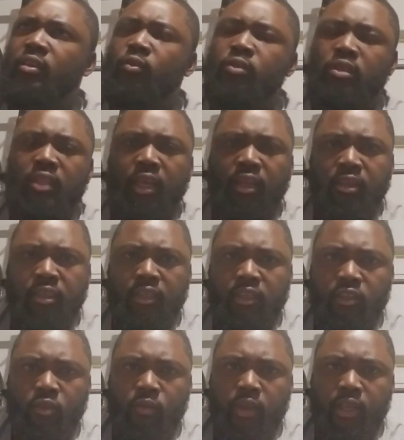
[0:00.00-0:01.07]
was not looking
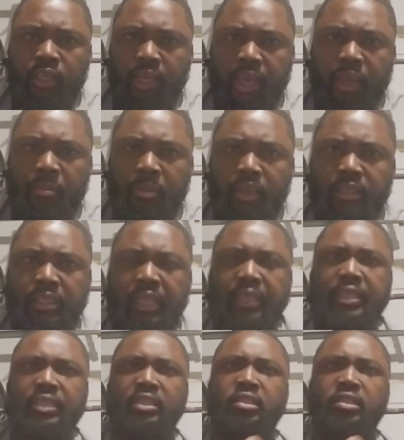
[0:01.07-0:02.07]
directly at me. It's like he's